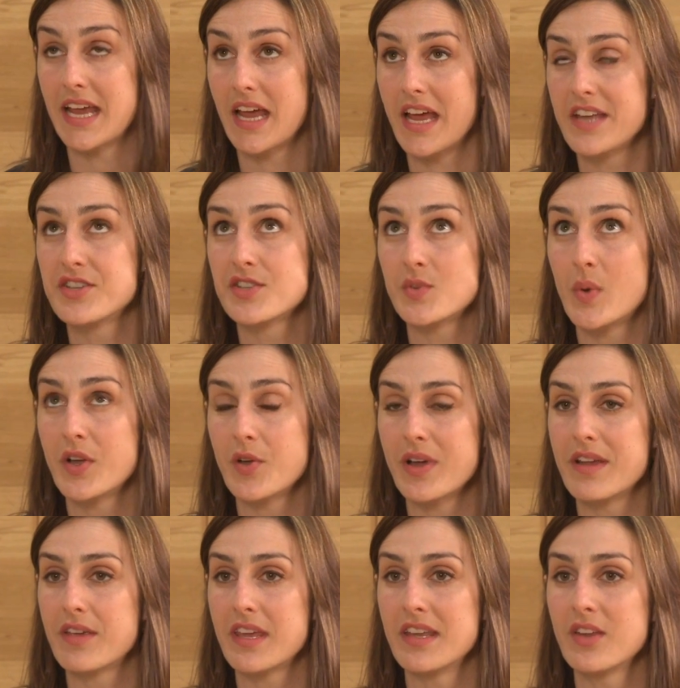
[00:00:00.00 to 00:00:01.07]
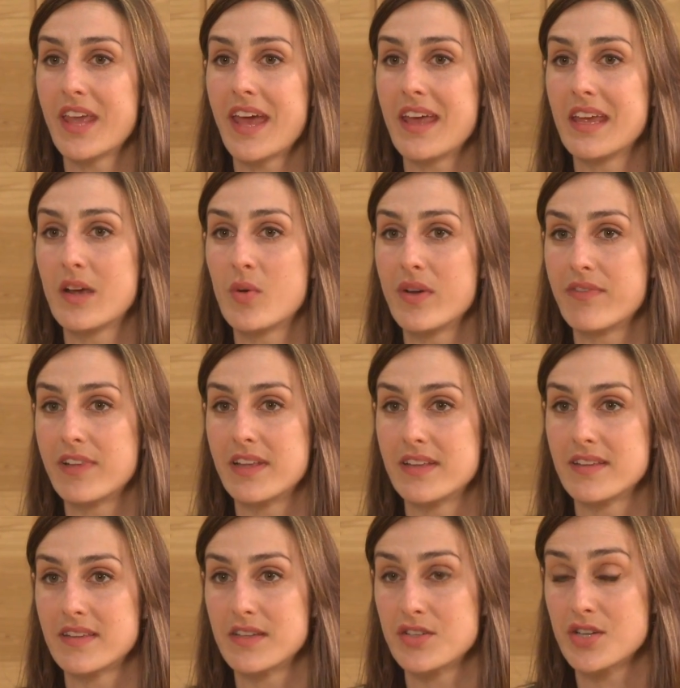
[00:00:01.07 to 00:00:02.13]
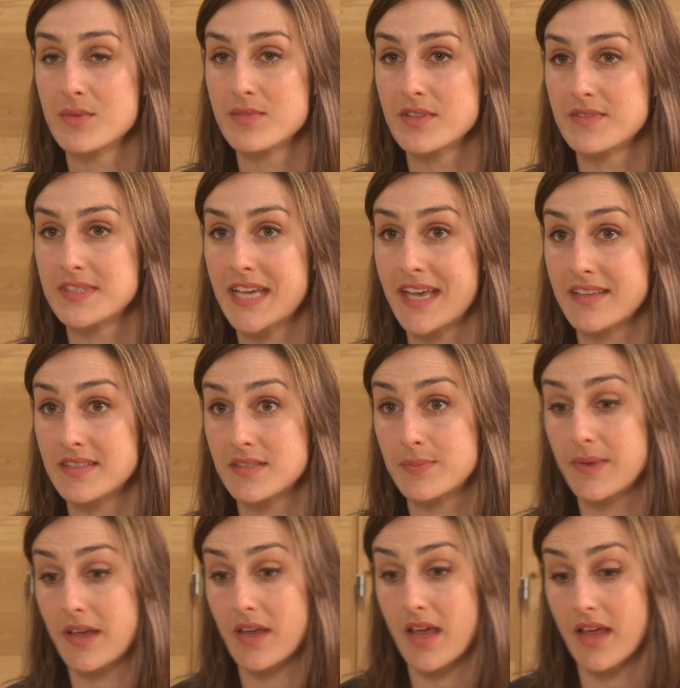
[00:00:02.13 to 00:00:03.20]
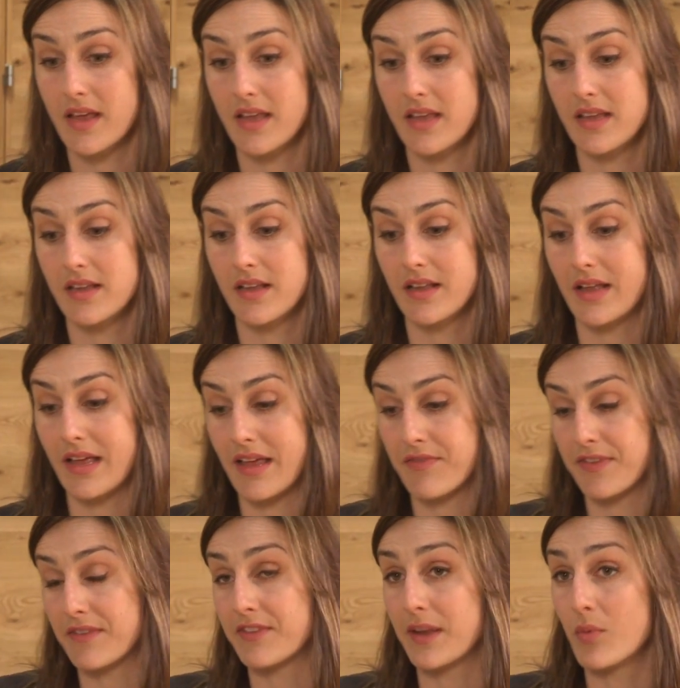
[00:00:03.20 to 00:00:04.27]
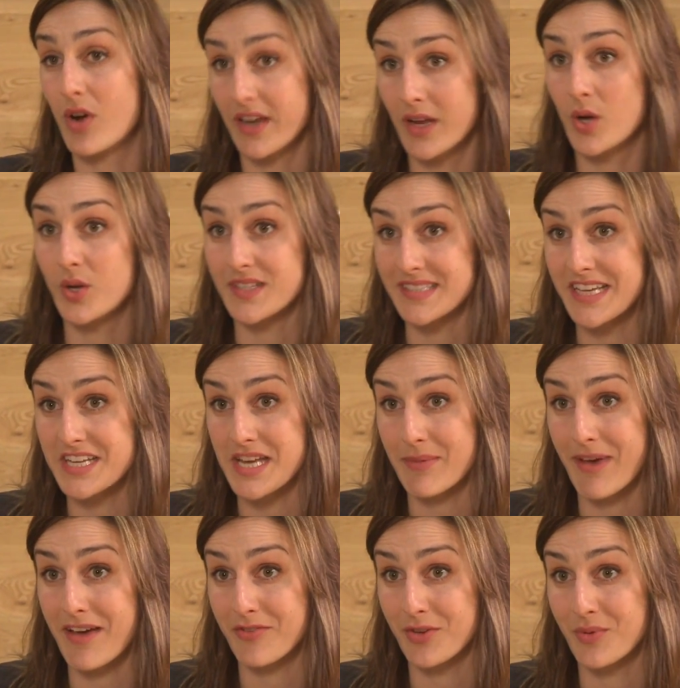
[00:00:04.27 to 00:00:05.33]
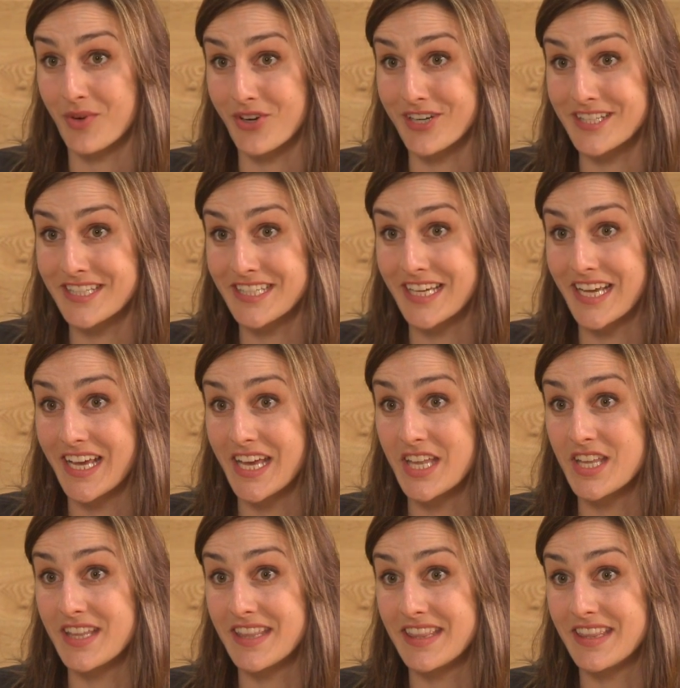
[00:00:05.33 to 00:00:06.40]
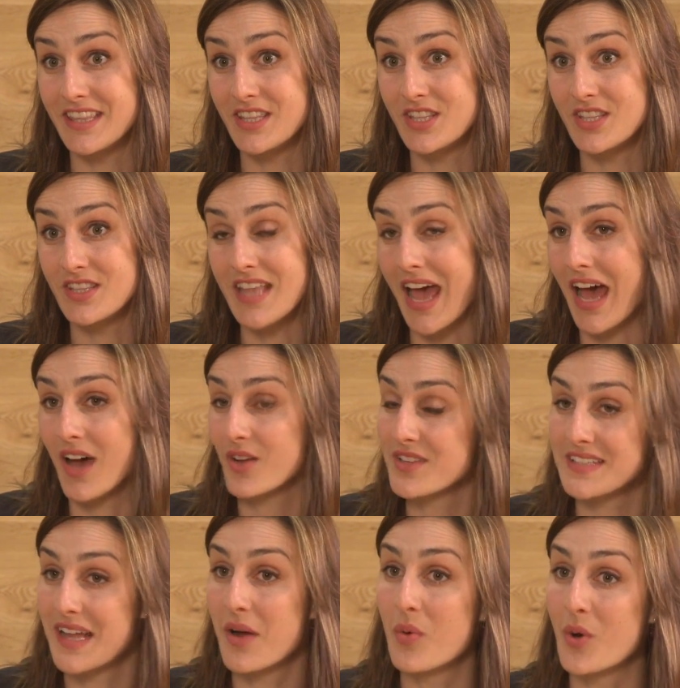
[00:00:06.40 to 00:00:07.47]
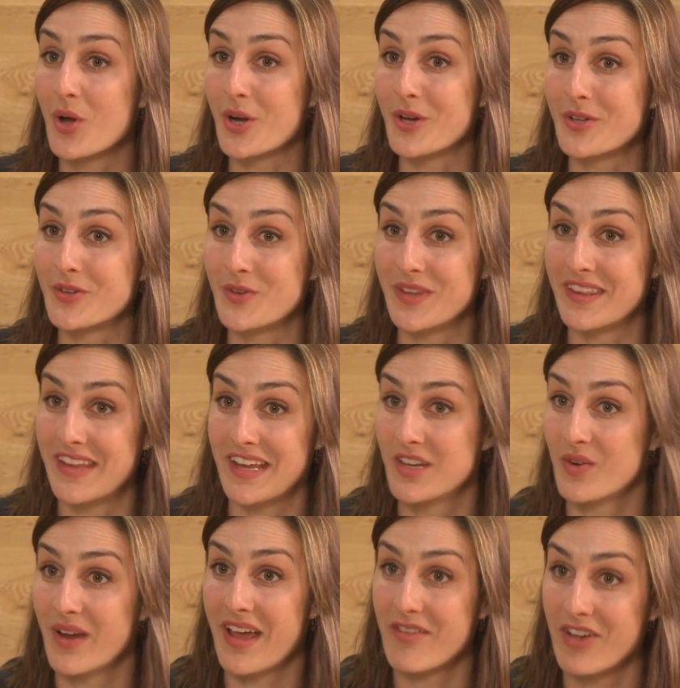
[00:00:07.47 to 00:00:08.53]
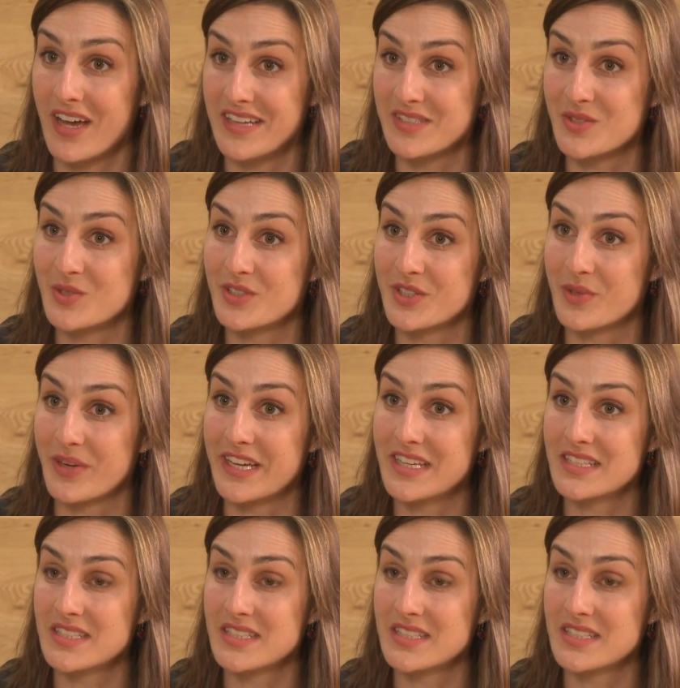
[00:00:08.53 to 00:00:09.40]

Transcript: I just wonder, can you get equivalence in terms of tests? If they want to go to CEGEP afterwards, how does that work? They don't have a high school degree?